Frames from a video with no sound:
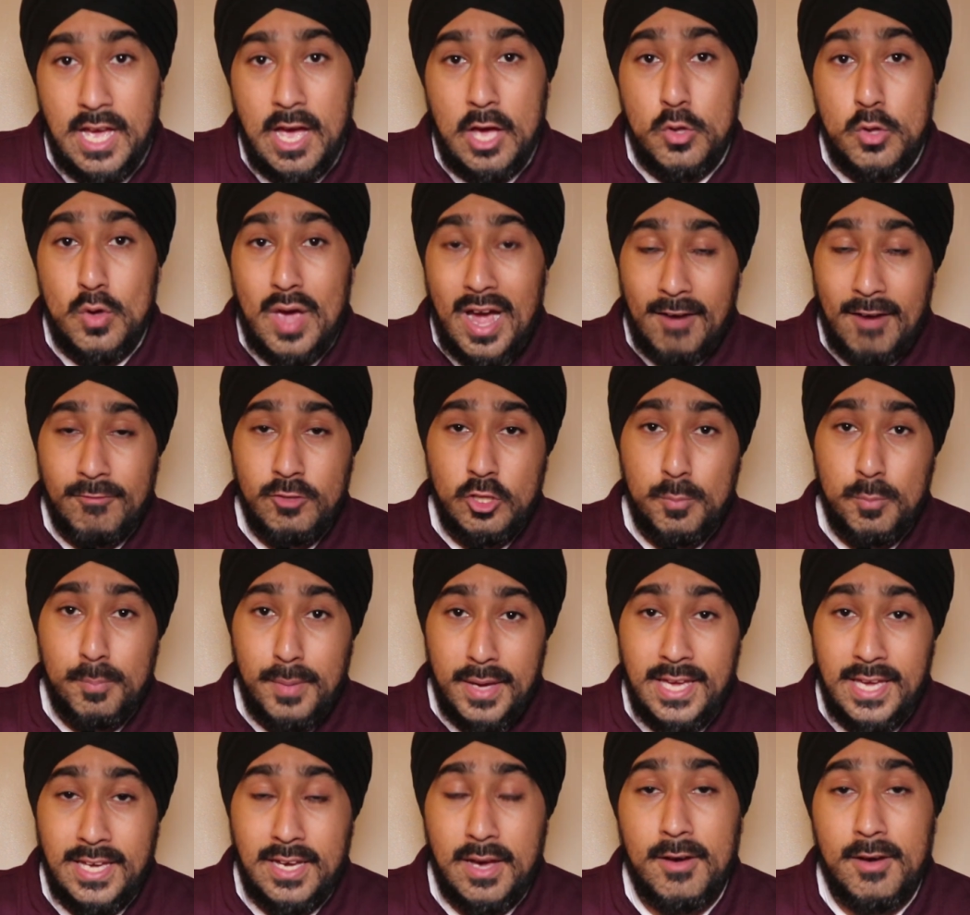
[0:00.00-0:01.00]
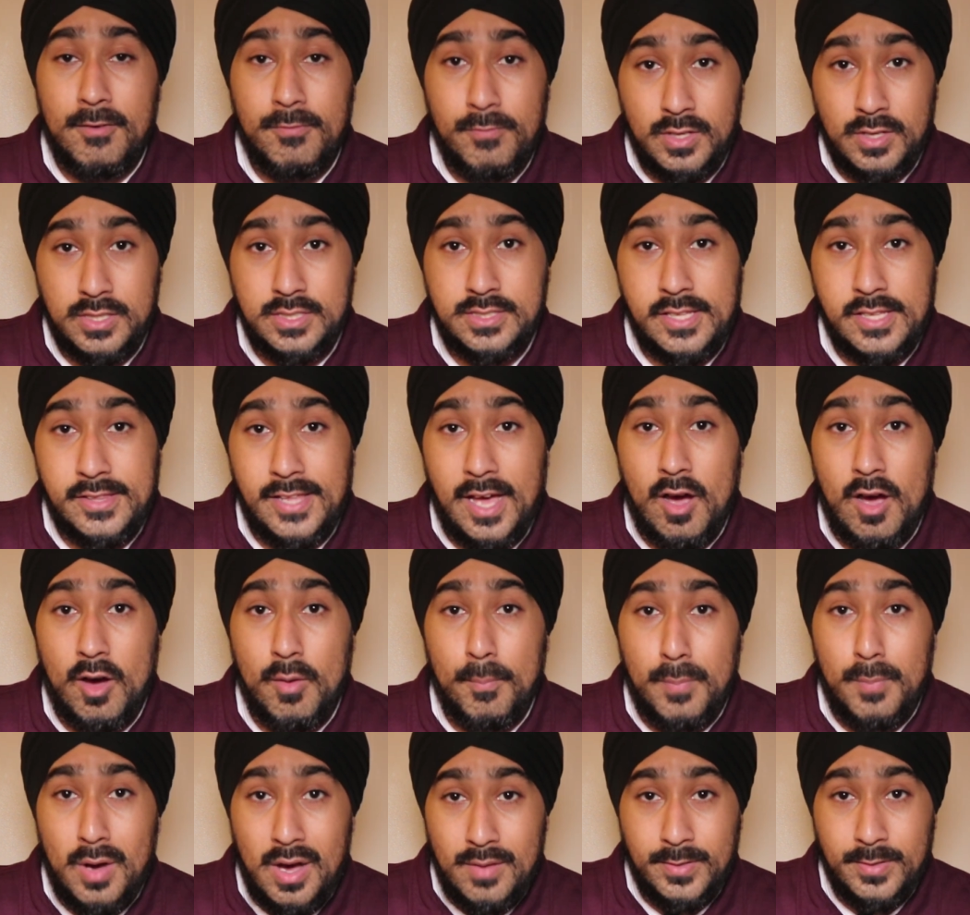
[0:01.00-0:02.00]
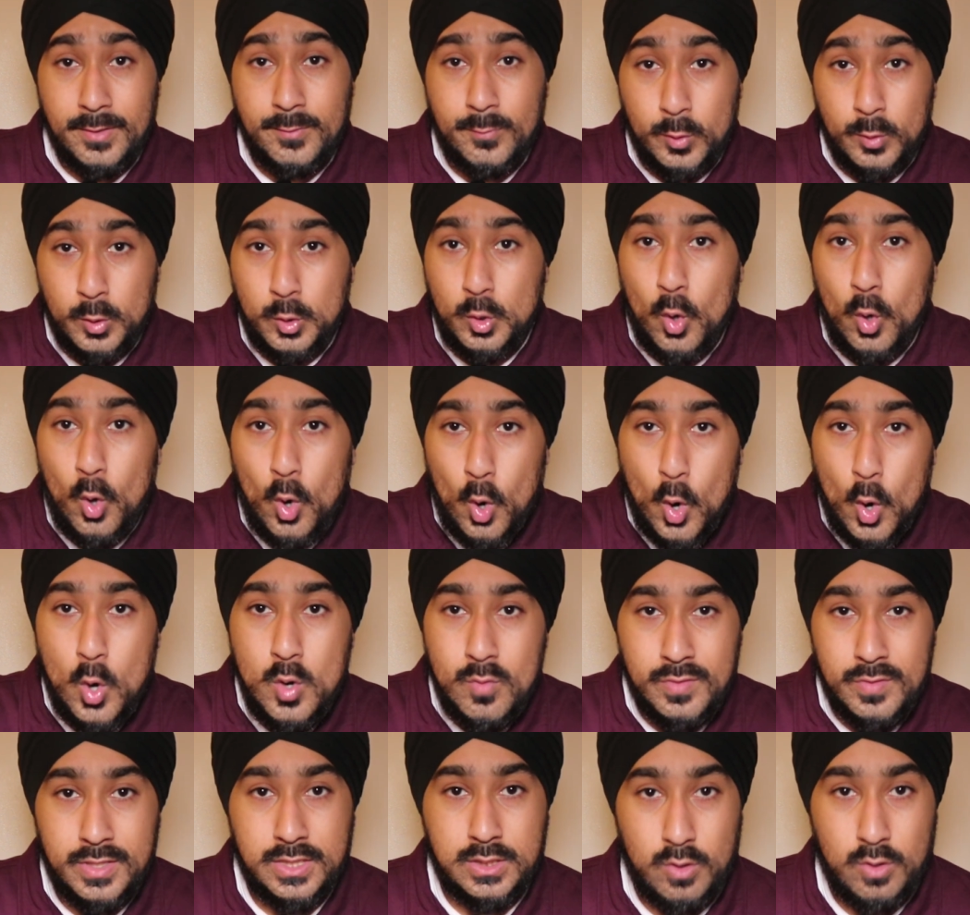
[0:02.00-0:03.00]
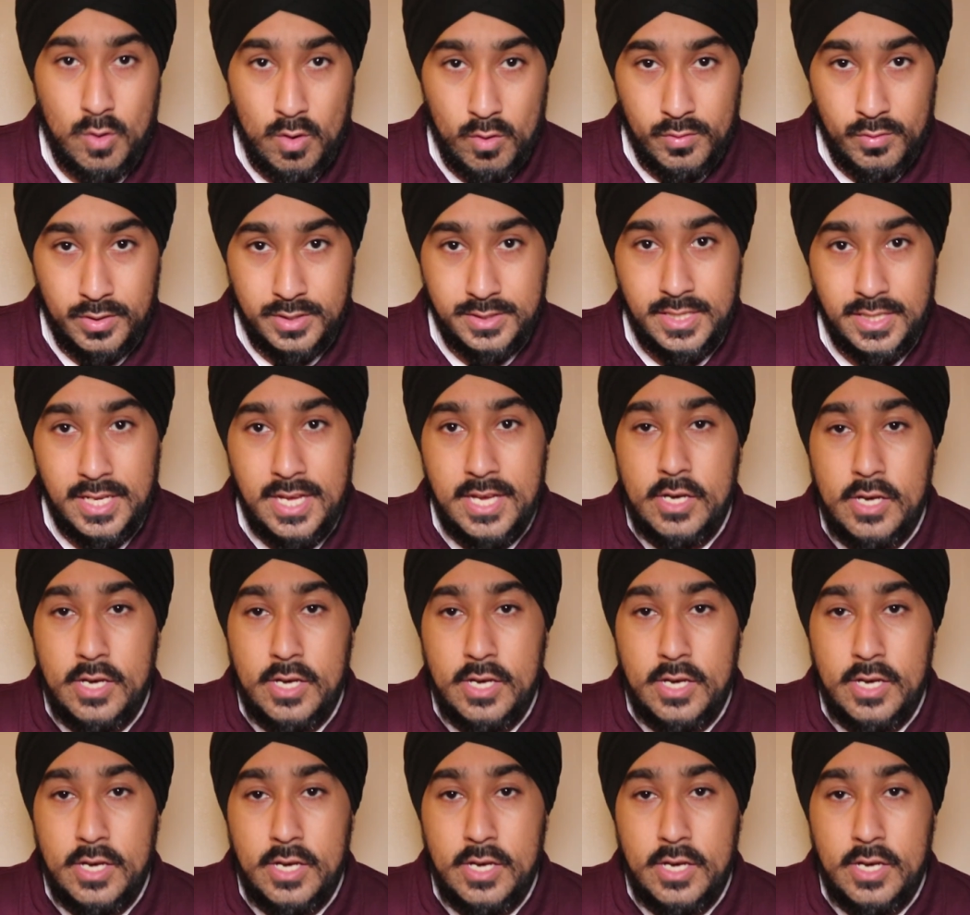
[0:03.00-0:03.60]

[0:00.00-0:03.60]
You have to pick funds that are perfect for your own risk tolerance.